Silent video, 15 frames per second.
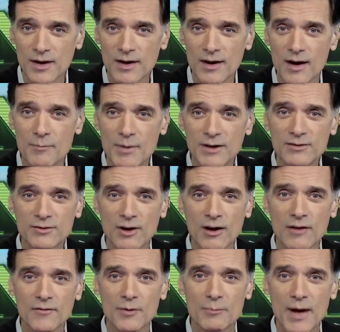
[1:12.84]
Amidst
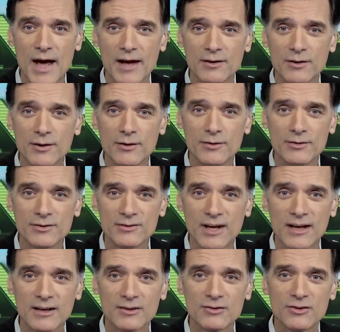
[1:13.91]
all the bad news,
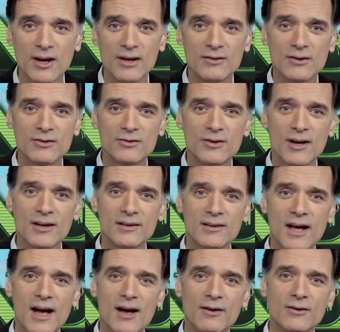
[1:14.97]
state exchanges shutting
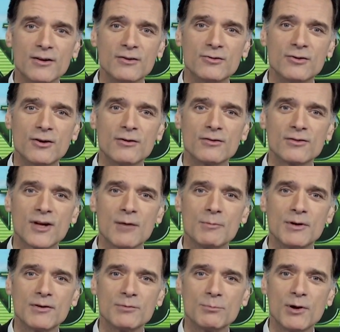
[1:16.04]
down and insurance
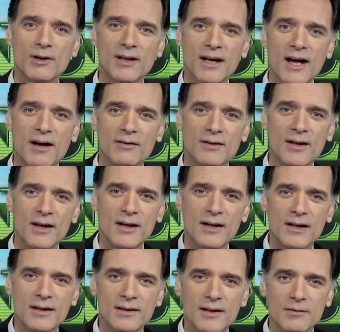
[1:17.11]
companies pulling out,
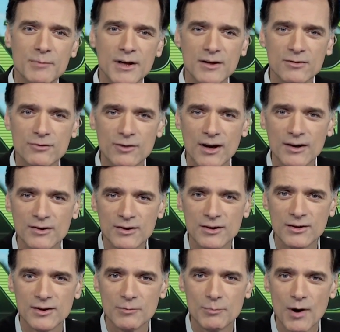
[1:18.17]
the administration
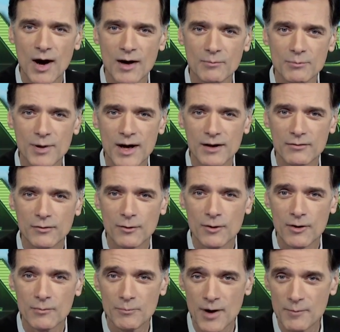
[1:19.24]
and the bought and paid
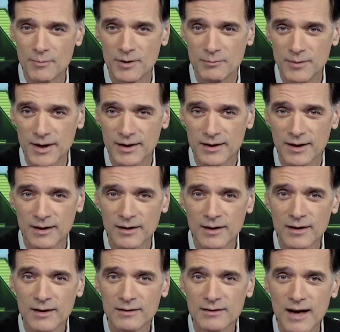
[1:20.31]
for puppet media
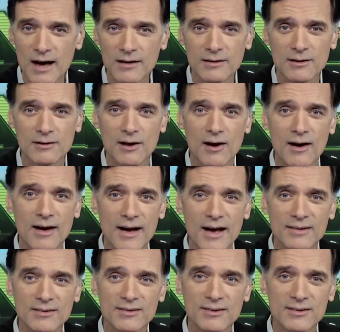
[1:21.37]
touted the law
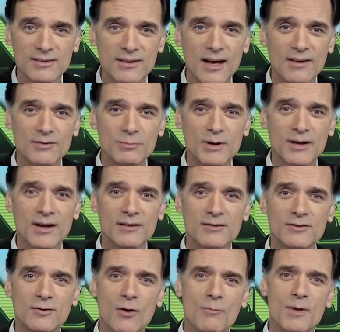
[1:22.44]
as a success because
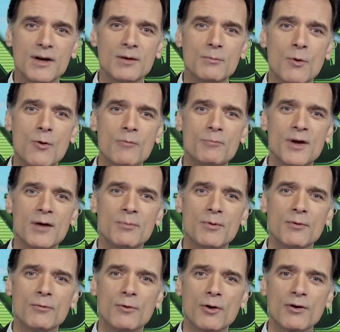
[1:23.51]
so many more
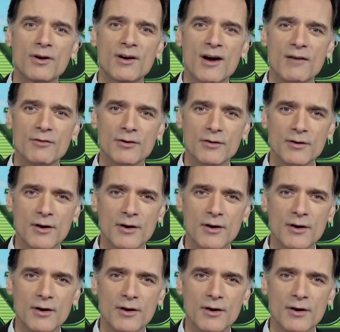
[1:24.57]
people were covered.